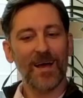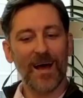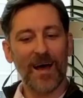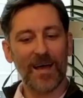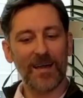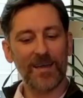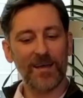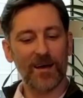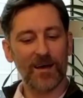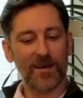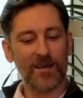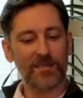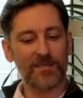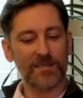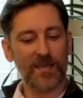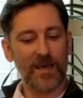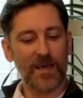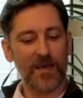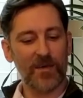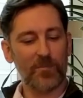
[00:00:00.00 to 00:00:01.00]
Idion
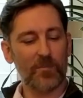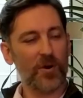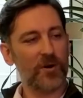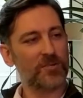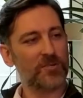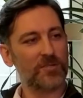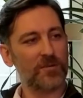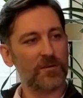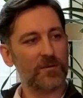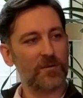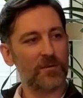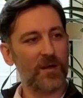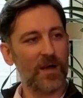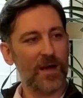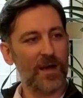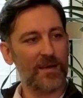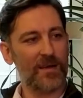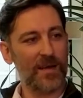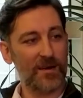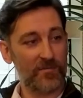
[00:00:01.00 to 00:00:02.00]
is a personal
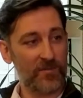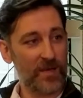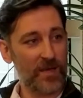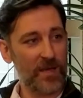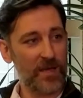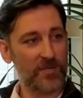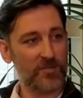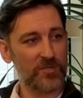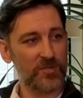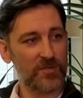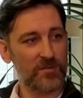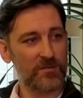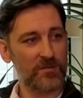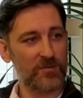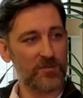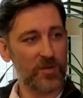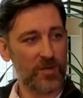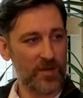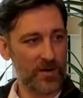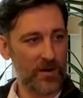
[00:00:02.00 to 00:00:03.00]
identification,
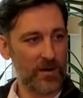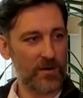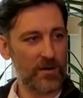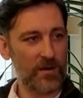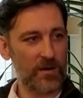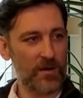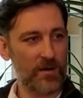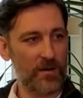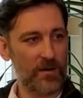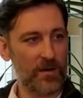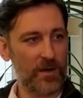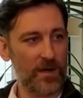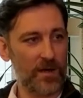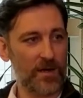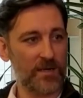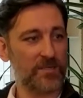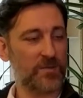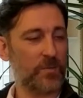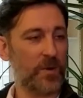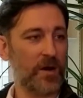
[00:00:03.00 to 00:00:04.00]
security, and
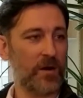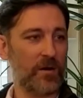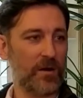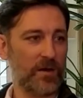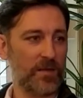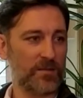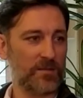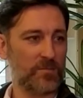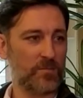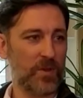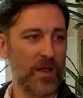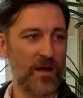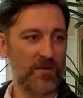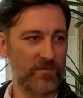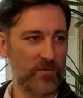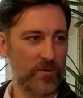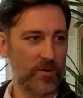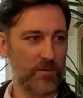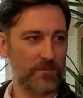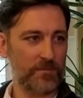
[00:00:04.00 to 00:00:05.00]
experience
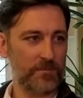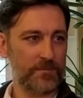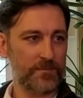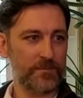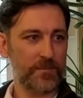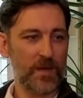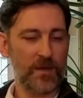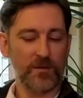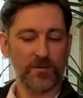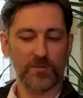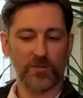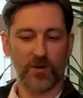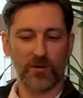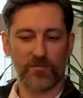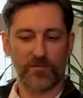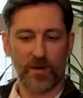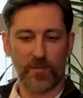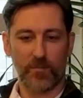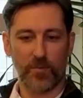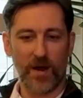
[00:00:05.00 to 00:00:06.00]
platform. So
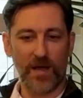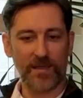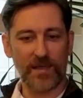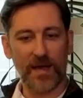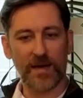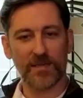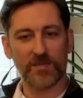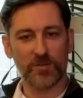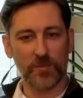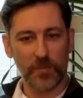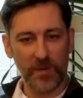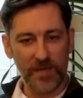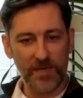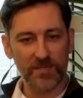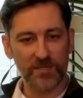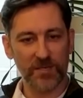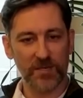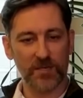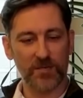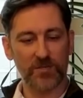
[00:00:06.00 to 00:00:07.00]
if I break that into
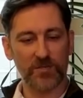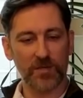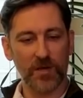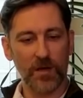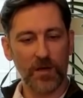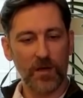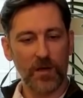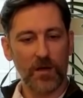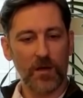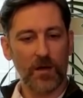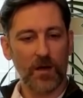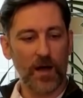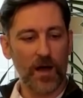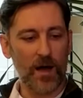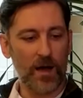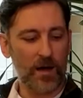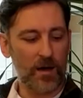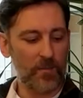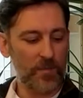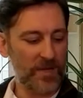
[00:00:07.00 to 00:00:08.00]
pieces,
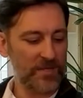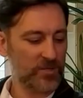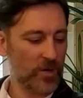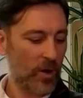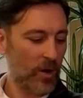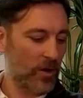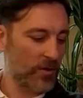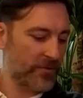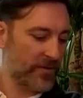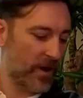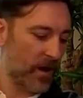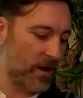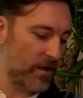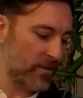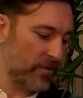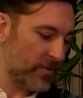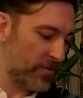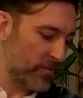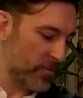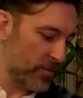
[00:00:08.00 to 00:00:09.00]
um, it's all
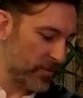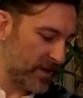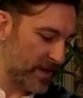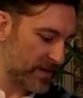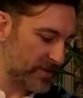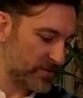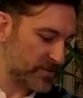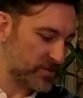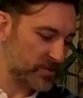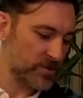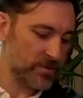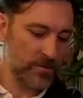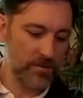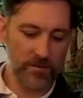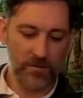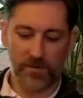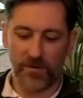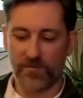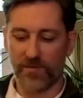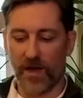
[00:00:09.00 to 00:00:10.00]
done through this
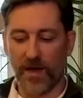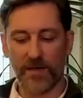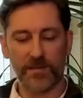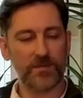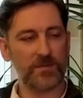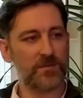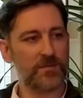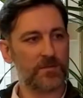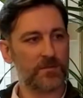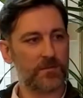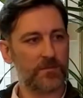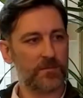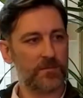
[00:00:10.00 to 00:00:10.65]
device.